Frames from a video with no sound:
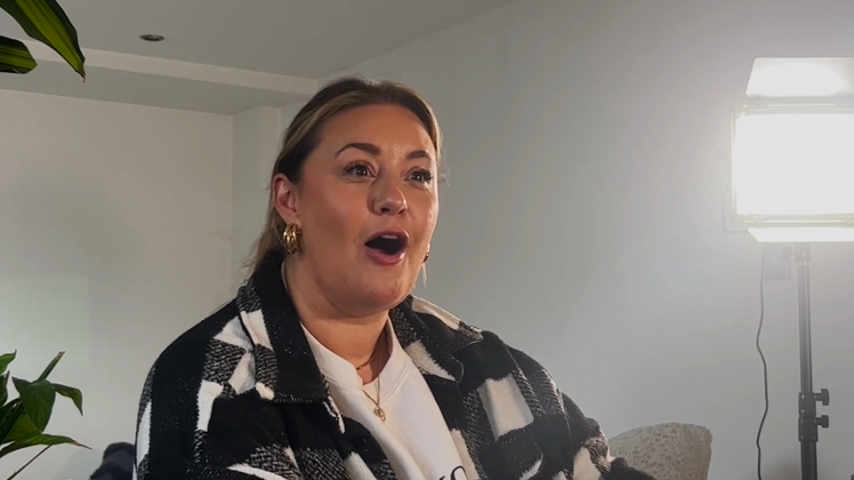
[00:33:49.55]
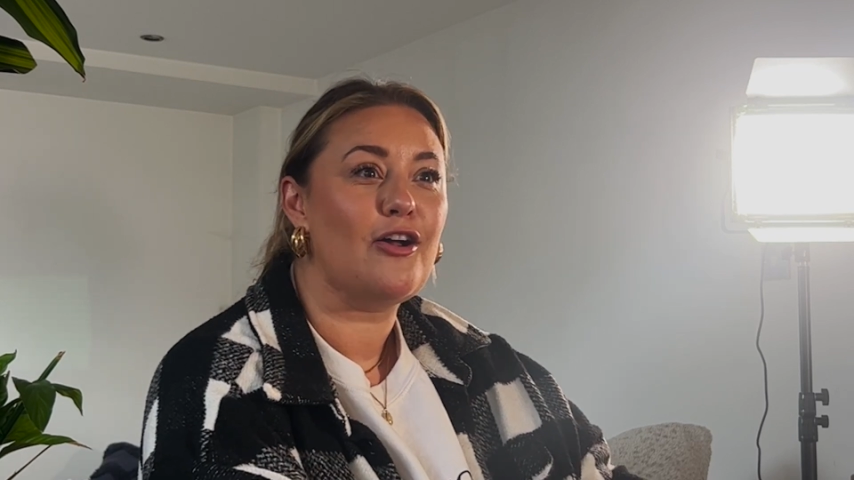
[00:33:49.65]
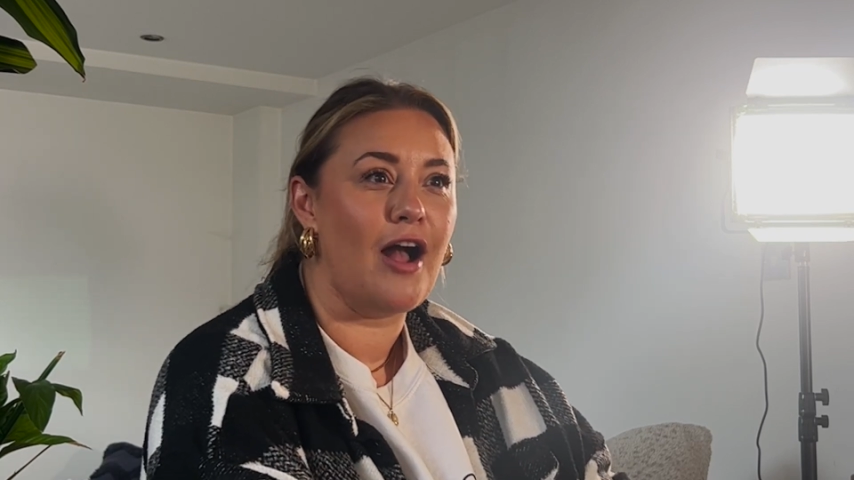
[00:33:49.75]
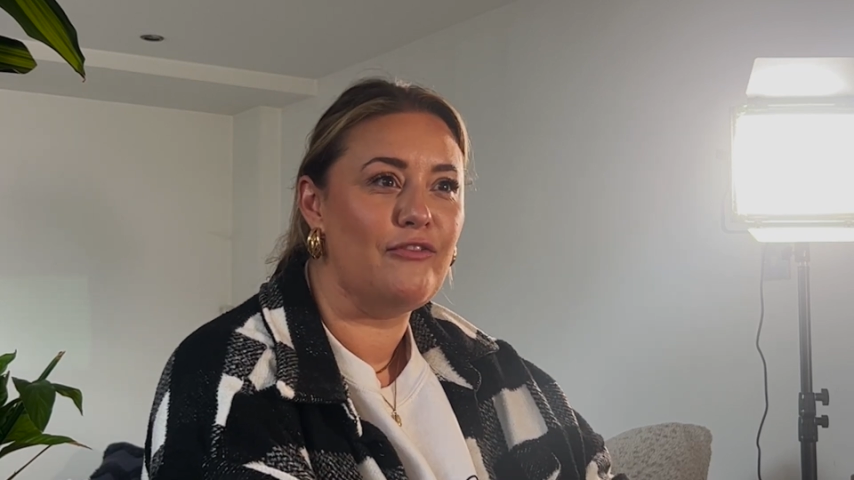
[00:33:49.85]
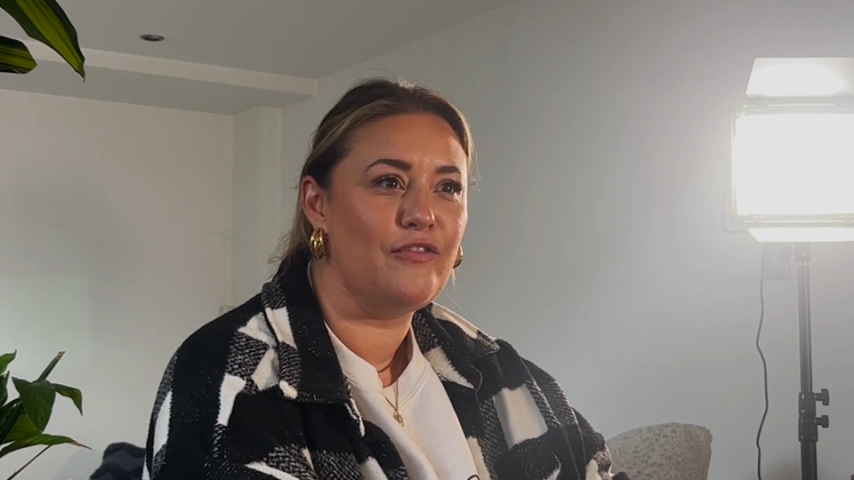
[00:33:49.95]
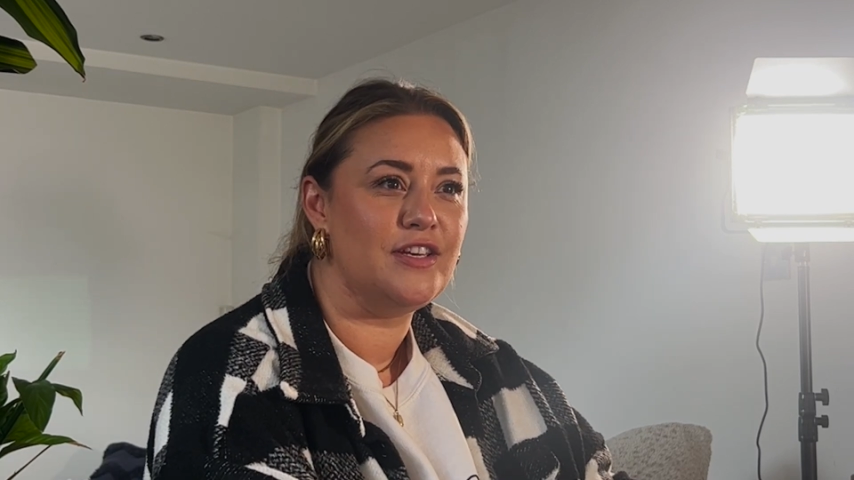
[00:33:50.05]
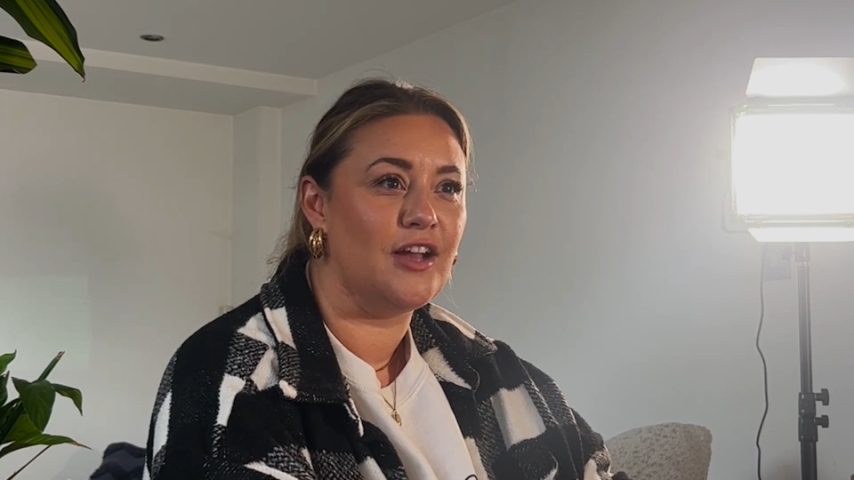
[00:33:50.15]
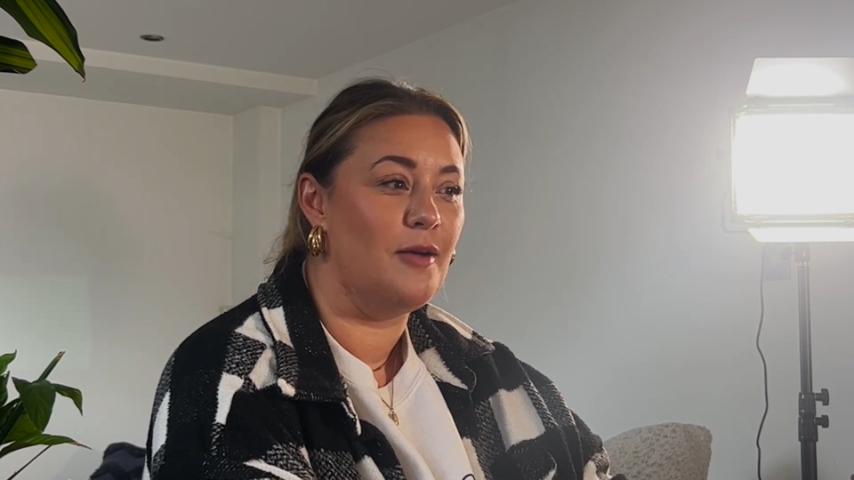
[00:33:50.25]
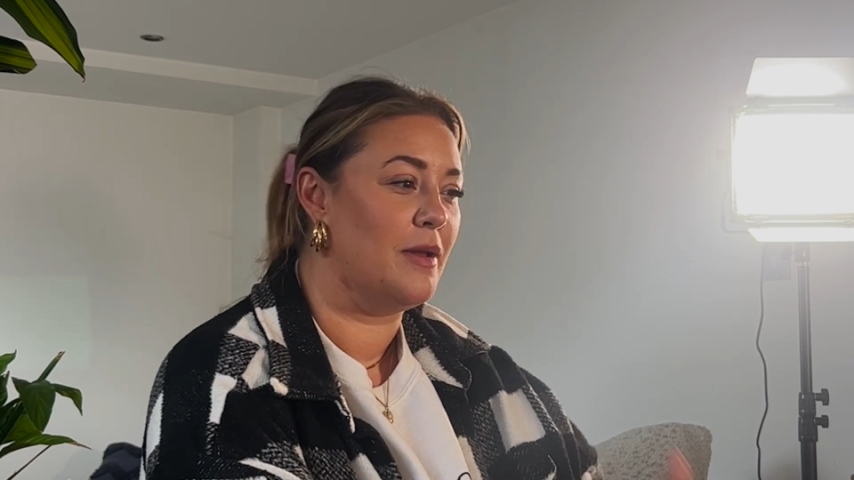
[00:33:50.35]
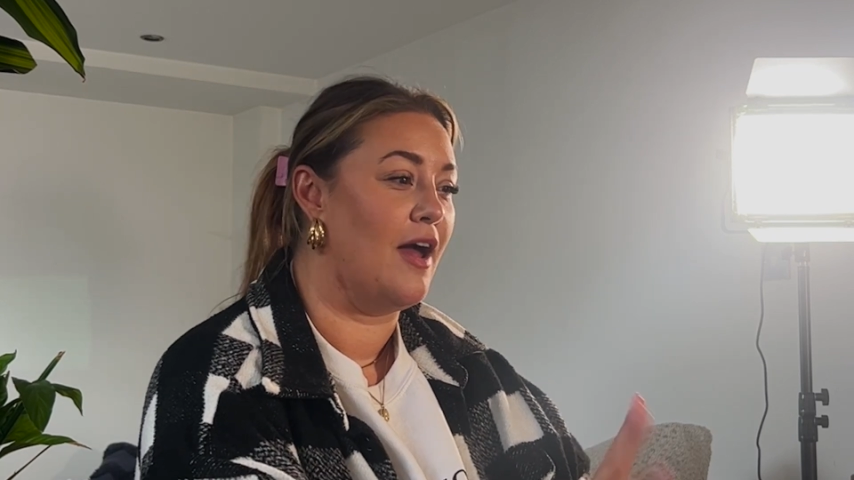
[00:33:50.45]
archive the
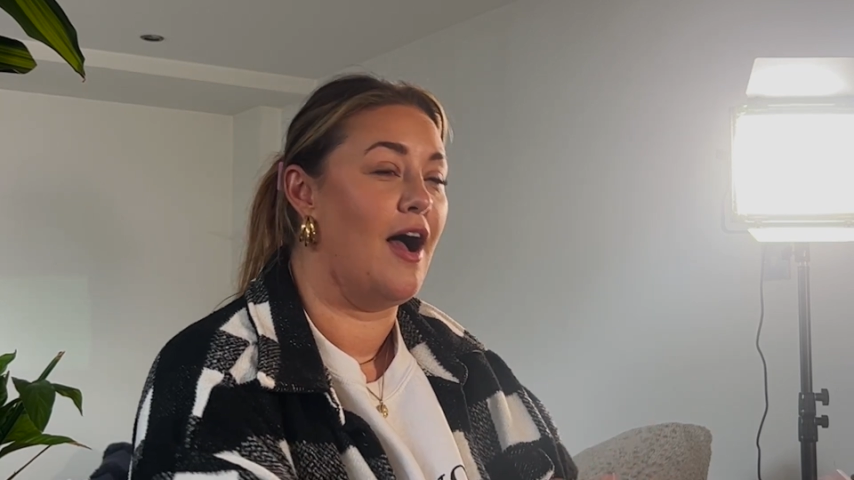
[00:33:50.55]
video and be like,